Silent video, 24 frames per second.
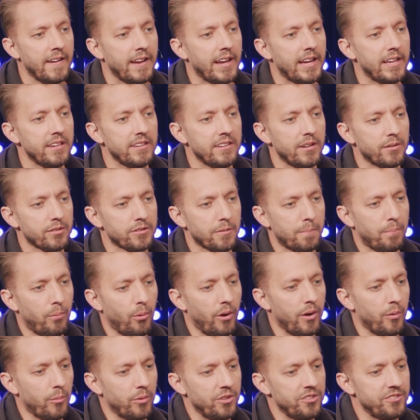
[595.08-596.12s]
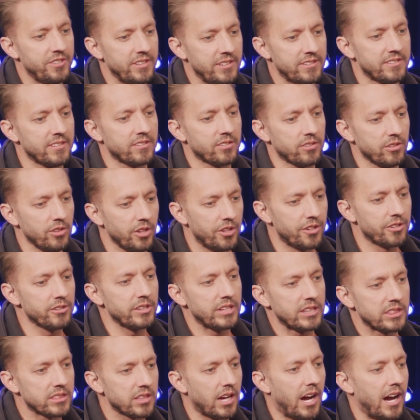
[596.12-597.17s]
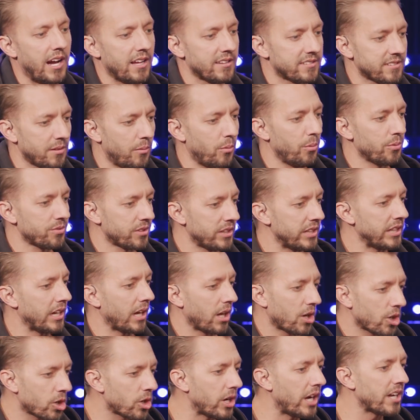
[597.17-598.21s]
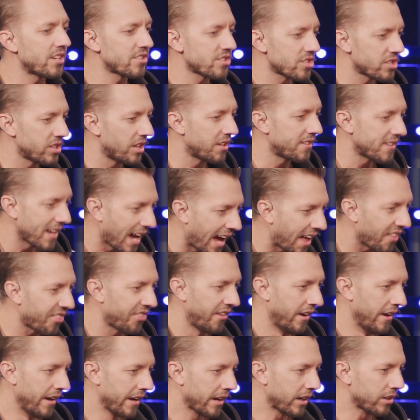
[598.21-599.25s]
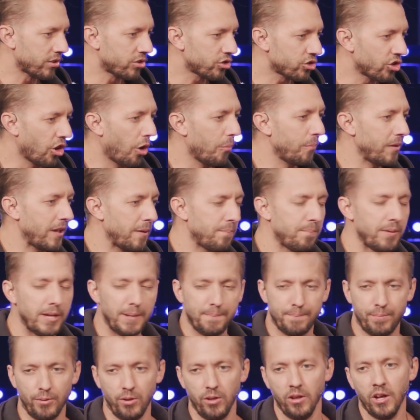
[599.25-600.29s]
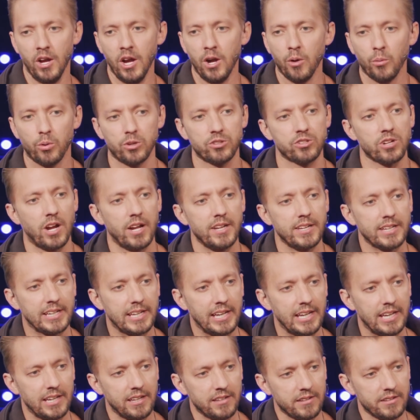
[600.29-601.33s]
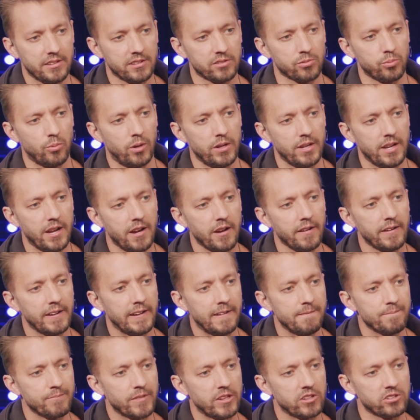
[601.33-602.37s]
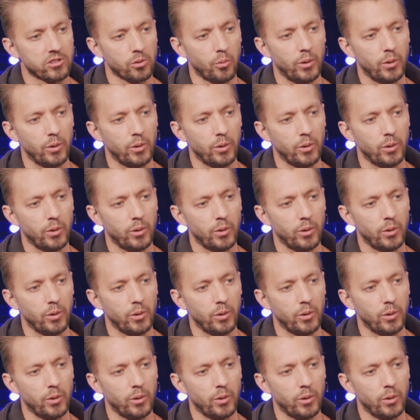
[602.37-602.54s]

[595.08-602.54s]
and there's a point when Jesus literally thought someone was going to get crushed to death because so many people were trying to get into this one area. And so,